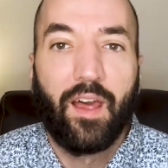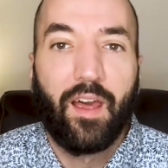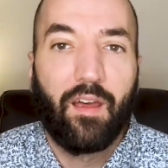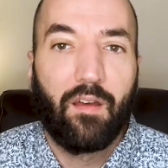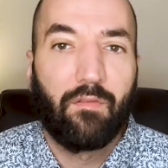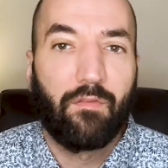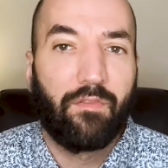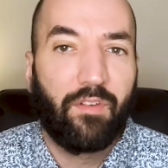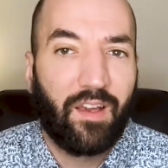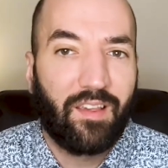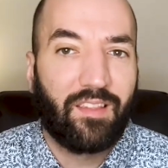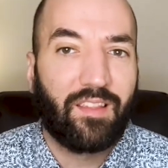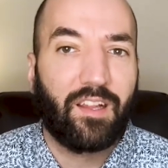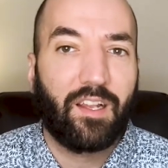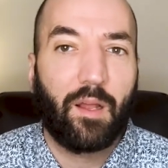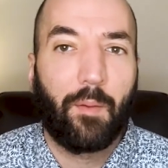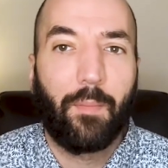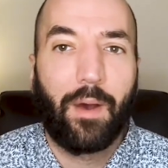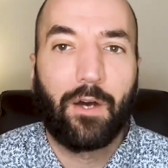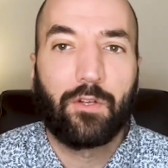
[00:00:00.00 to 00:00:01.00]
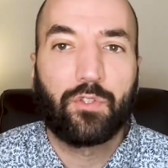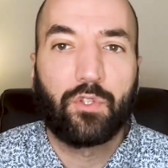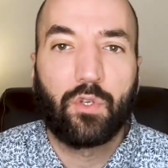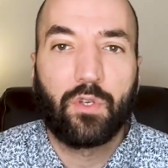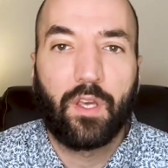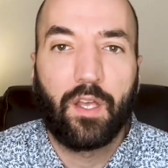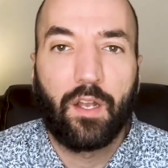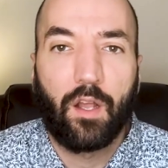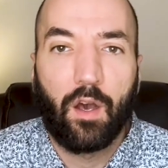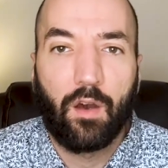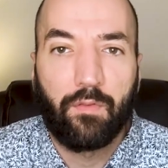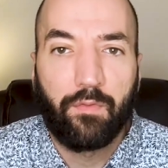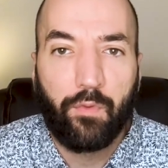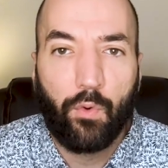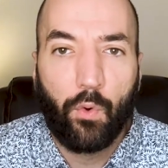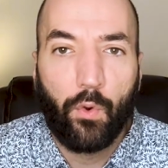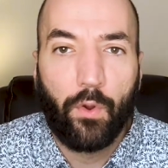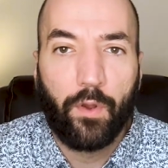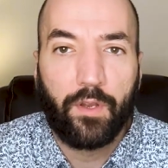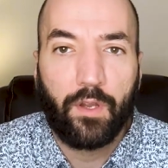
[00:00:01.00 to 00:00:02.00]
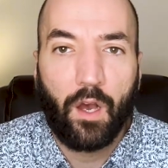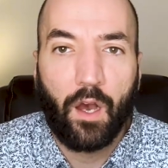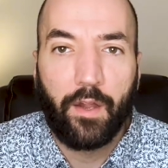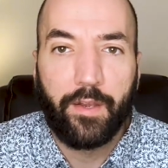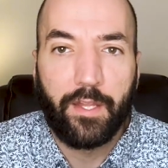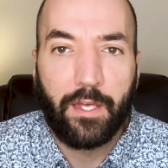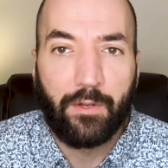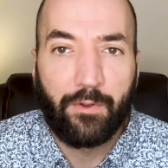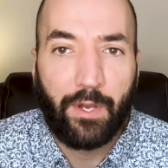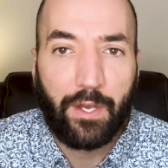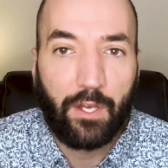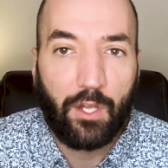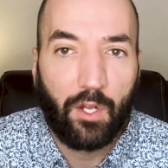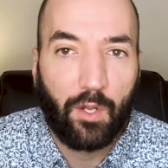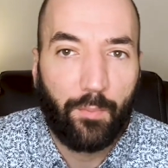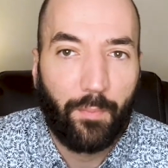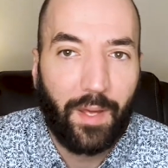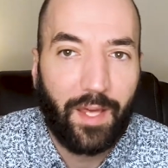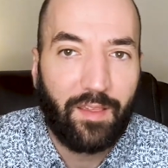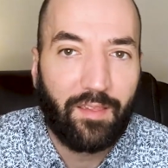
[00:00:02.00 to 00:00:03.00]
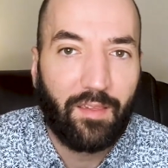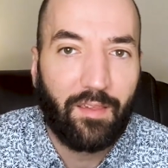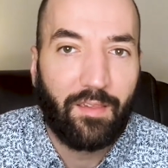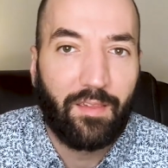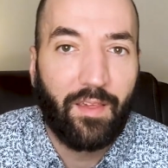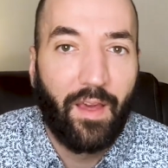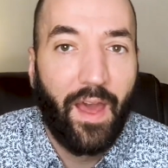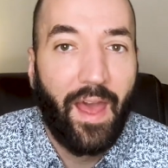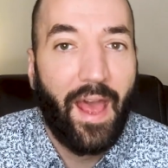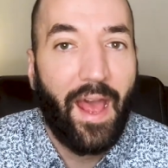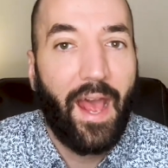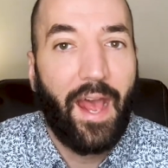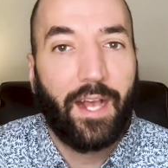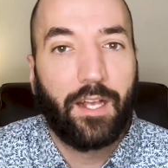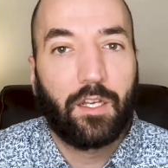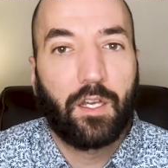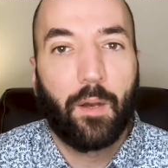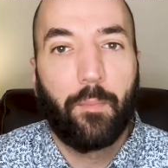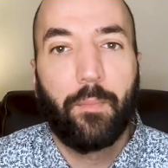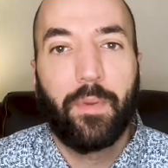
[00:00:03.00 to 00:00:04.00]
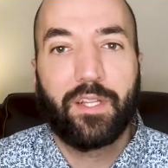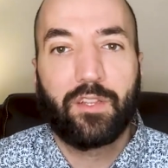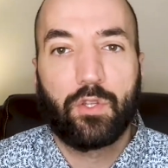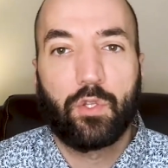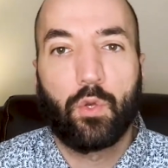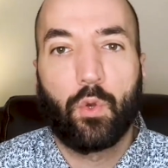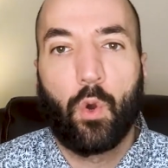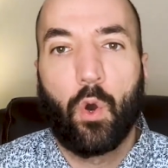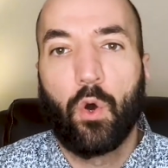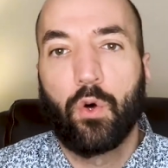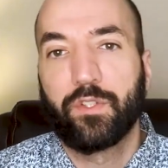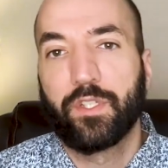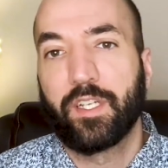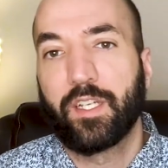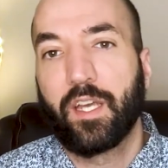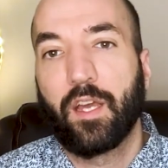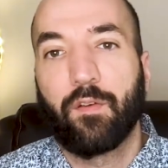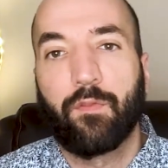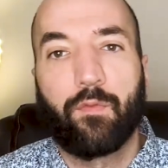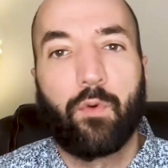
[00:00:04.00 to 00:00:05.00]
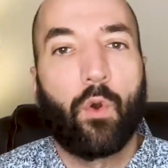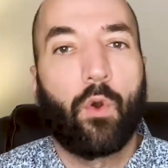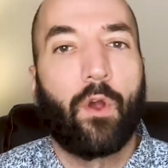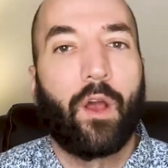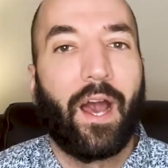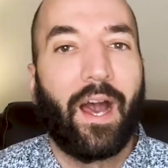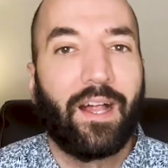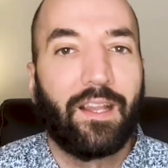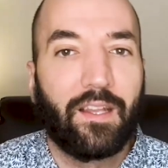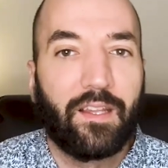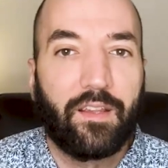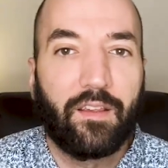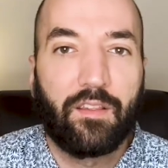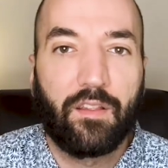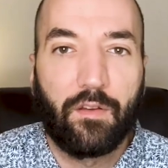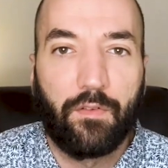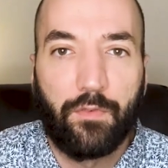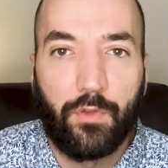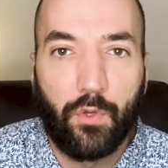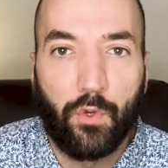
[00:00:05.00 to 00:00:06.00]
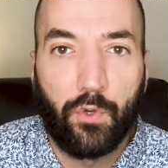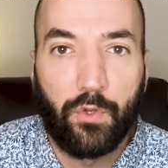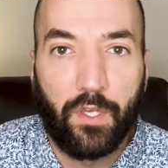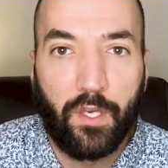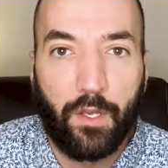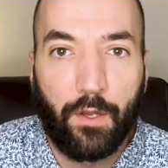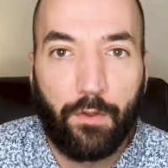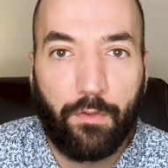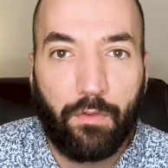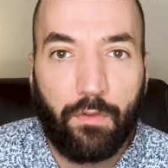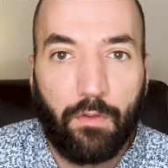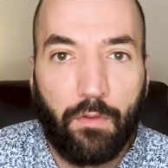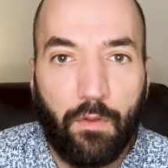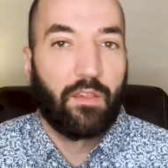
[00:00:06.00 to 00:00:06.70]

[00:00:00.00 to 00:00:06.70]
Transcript: Invest an amount you can afford on a regular basis and commit to holding it for at least a few years.